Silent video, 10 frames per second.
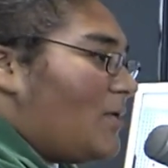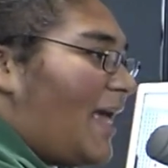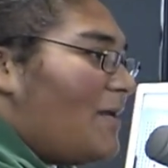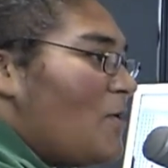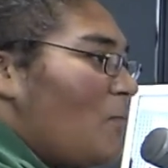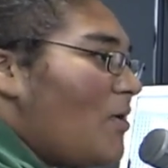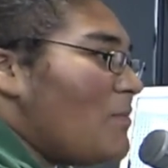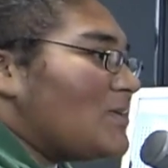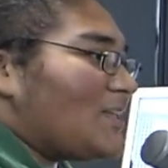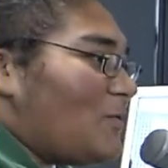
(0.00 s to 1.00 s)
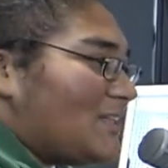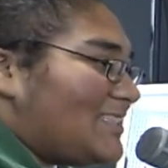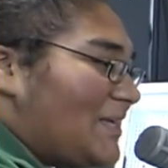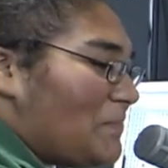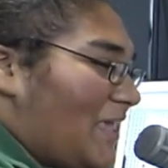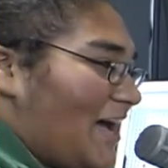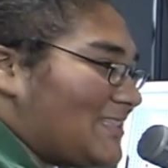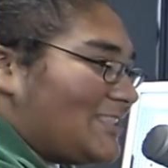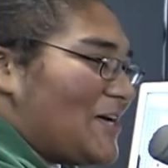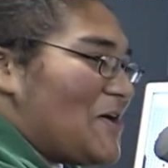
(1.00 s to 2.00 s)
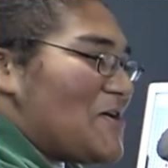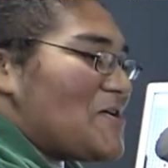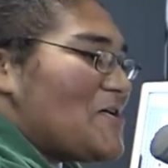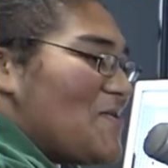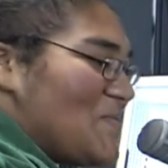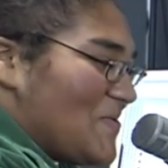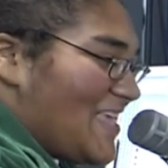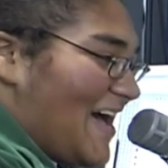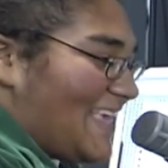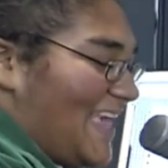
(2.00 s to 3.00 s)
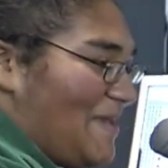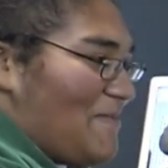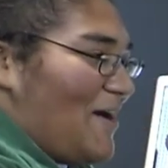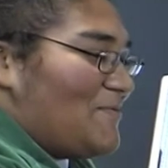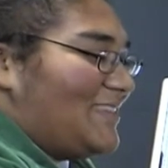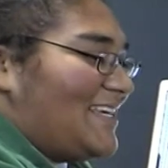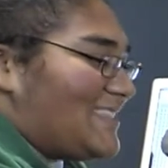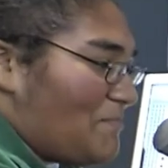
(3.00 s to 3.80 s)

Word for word: Like, what was on the tip of y'all tongue when y'all came out with this?